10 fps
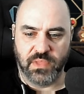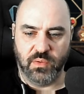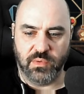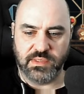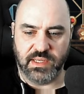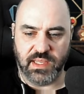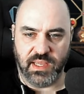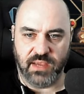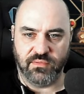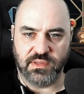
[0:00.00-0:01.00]
We're taking
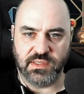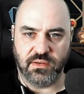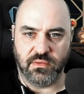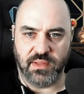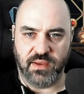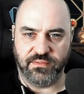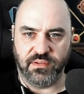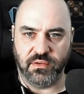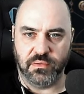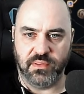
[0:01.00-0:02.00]
every single life
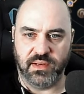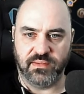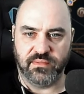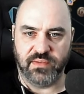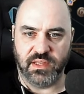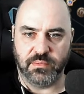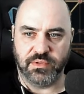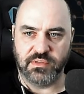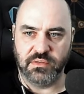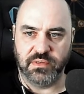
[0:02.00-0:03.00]
node that is available
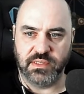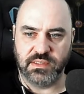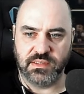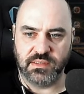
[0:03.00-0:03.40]
to us